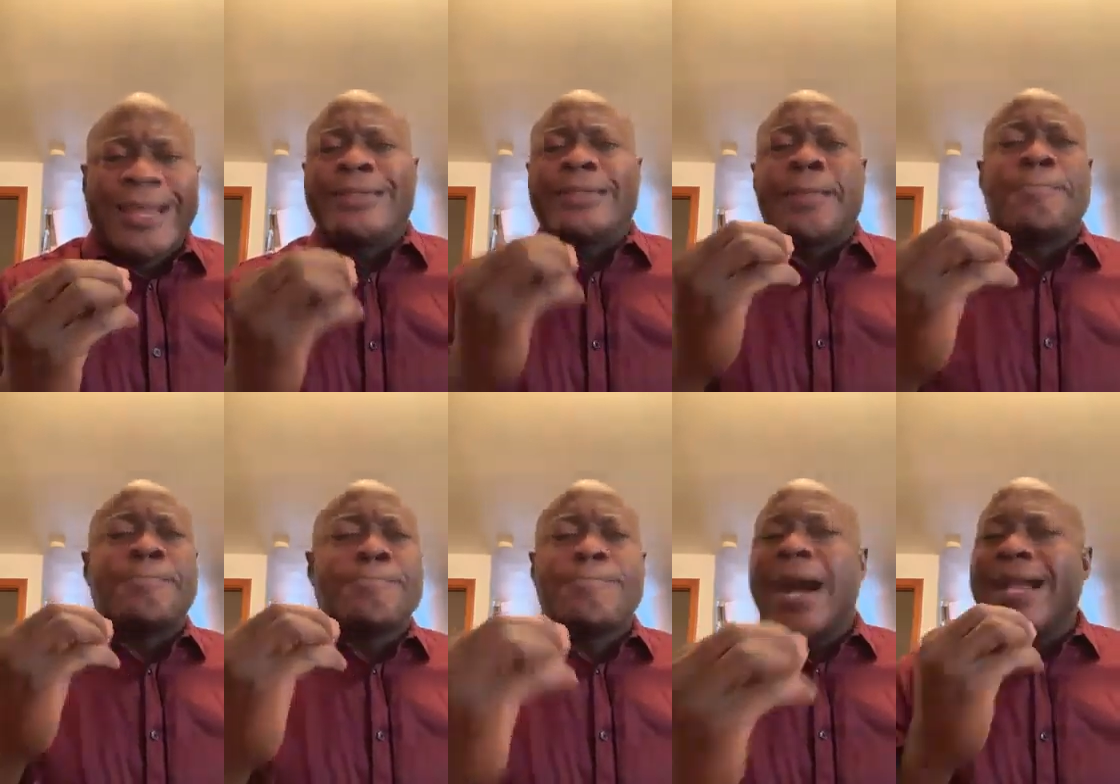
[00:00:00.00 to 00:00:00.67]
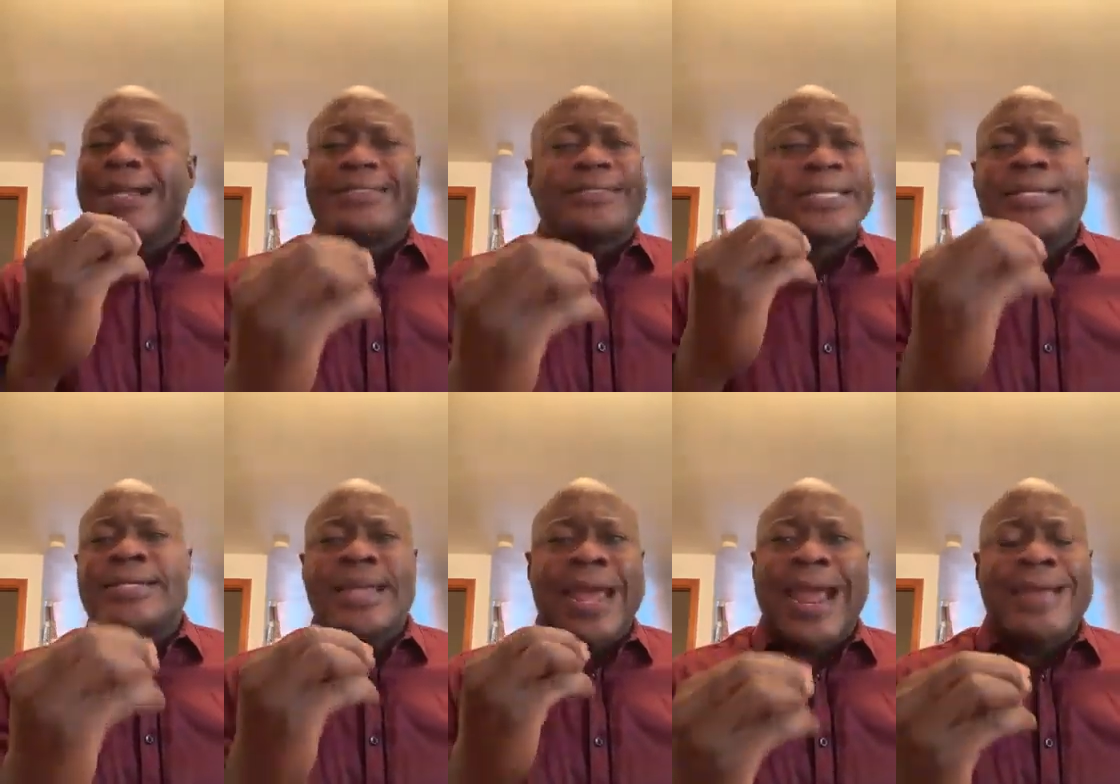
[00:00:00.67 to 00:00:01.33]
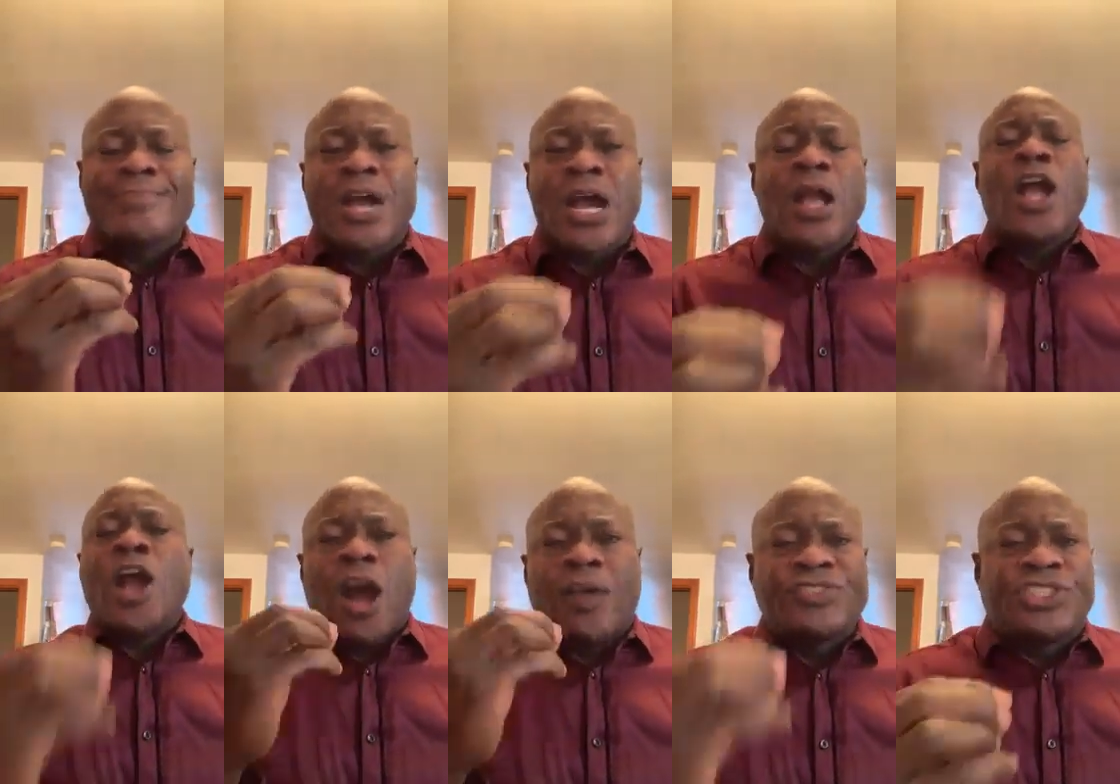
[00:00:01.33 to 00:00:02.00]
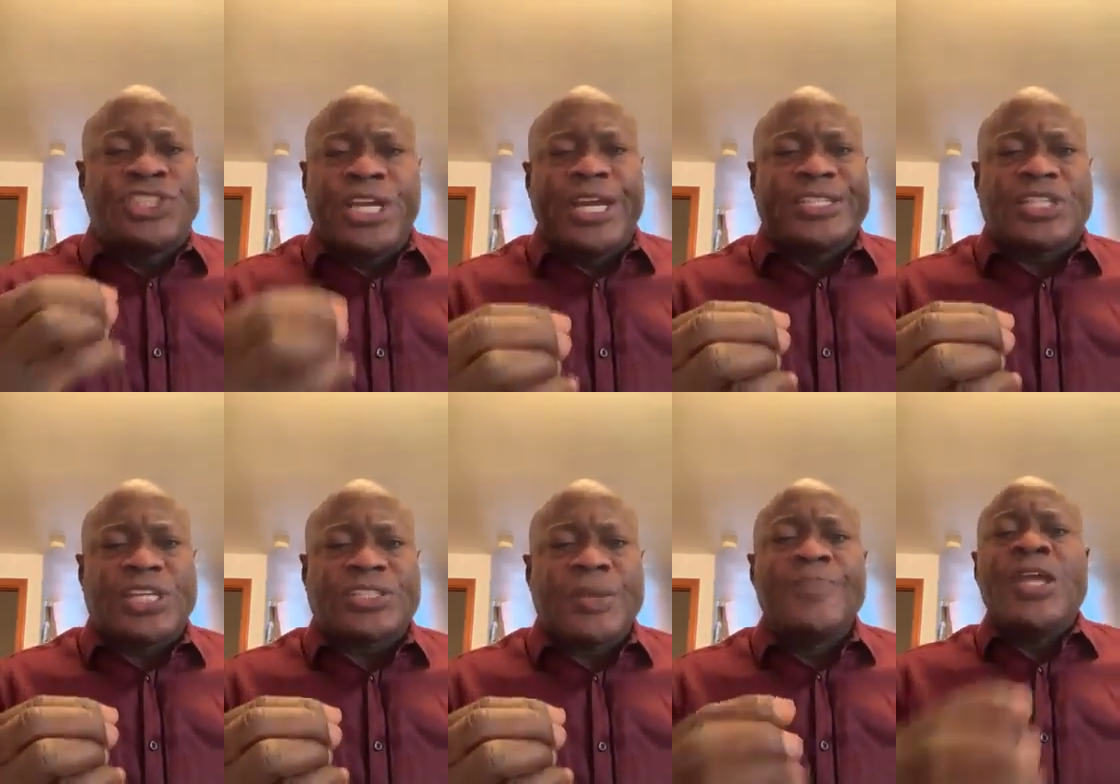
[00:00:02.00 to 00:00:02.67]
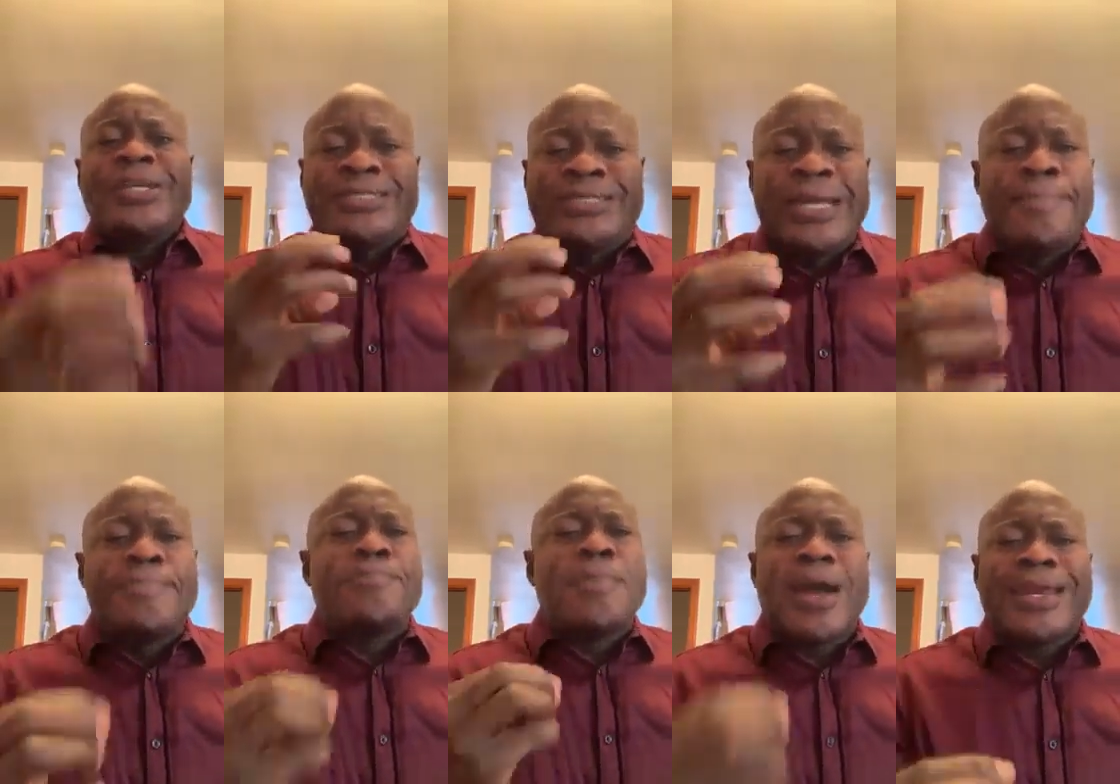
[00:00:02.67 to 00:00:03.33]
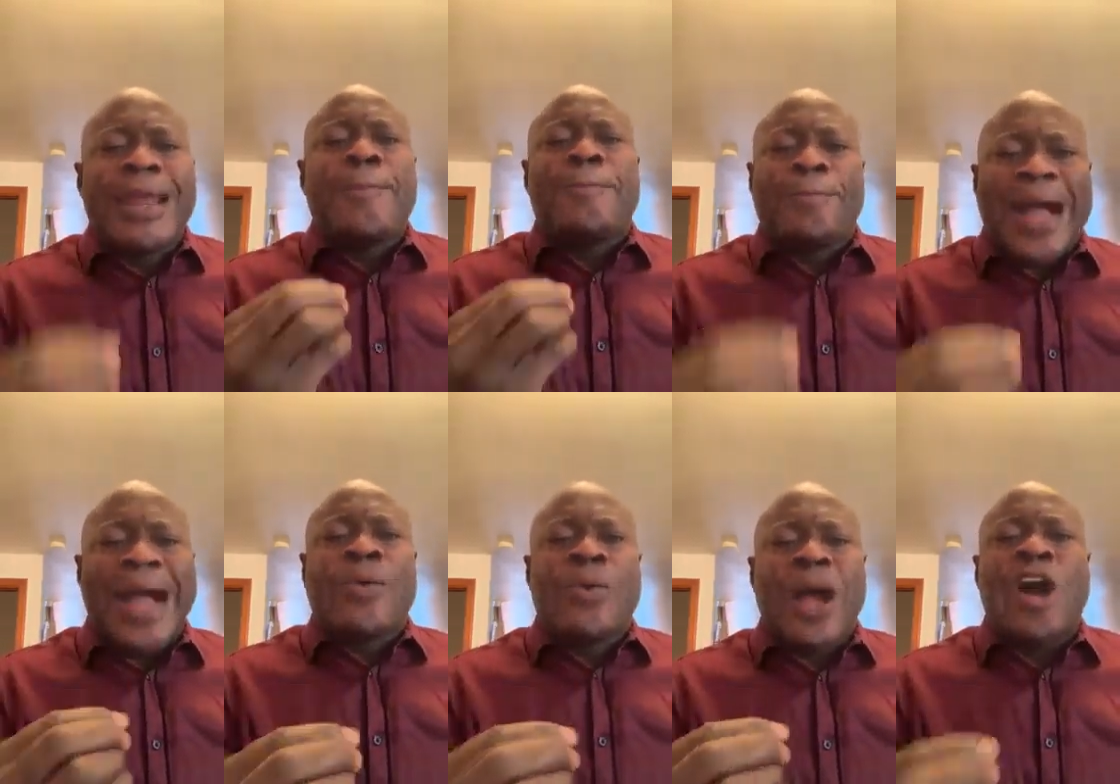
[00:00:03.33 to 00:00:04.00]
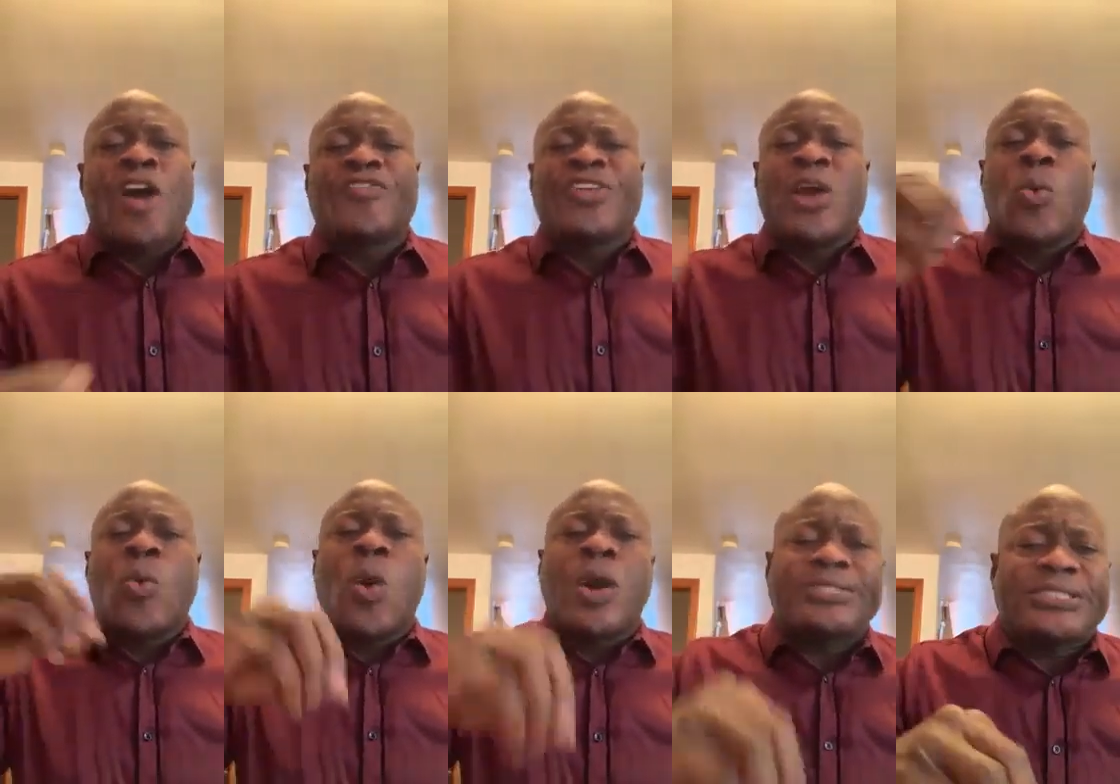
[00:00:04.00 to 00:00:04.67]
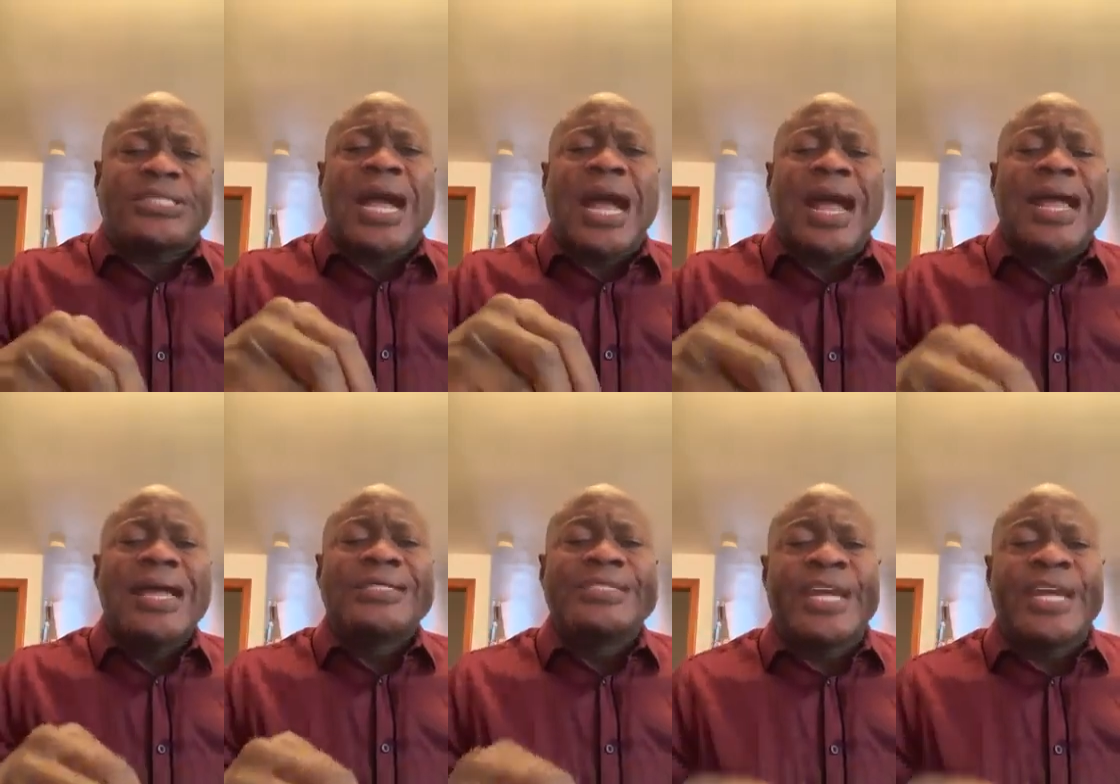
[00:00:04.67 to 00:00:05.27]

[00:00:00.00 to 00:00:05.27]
In the mighty name of Jesus, the money power of the water,